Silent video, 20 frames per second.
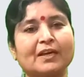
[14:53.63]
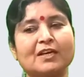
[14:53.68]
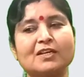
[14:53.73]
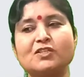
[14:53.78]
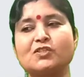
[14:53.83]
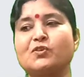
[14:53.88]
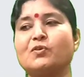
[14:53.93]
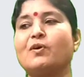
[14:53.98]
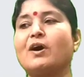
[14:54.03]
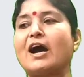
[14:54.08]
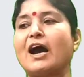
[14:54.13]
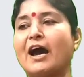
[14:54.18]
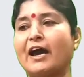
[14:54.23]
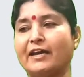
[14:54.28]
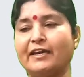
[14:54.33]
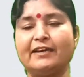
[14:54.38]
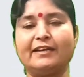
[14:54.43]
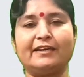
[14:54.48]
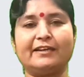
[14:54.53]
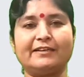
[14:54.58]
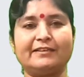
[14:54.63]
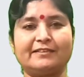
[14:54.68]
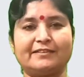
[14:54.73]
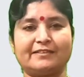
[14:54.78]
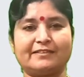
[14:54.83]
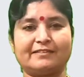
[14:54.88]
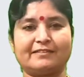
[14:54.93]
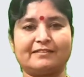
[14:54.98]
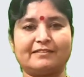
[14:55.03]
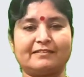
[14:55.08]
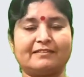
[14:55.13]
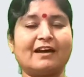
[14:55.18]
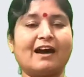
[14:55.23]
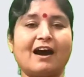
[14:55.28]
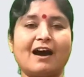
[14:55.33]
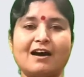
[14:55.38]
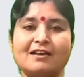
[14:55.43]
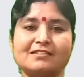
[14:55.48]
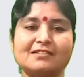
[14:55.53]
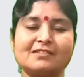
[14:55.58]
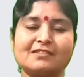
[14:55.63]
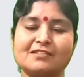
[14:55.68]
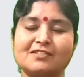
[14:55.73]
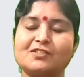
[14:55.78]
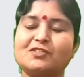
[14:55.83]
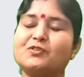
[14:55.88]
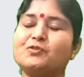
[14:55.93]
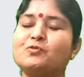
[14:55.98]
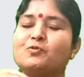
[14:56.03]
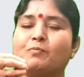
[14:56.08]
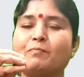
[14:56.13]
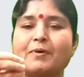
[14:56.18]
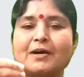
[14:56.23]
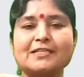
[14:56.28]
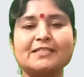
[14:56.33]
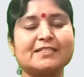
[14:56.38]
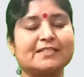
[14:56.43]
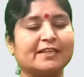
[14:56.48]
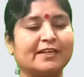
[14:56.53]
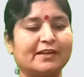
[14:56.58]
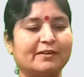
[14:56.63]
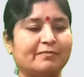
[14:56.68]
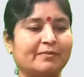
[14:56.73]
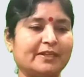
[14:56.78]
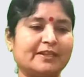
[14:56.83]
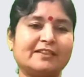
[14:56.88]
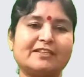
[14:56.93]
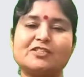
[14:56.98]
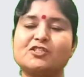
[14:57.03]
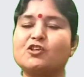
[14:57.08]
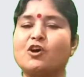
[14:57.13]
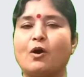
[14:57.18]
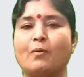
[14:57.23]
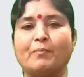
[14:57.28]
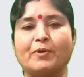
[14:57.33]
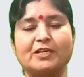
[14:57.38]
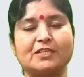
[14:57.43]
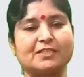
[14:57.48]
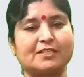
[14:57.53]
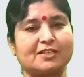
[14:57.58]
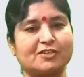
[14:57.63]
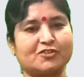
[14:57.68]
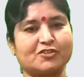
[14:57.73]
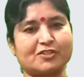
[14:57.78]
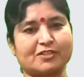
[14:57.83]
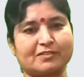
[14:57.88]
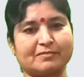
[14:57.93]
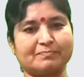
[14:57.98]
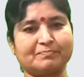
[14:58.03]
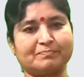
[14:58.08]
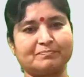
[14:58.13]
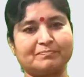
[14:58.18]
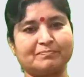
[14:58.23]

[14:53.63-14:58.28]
So I need the answers you must give in this comment section.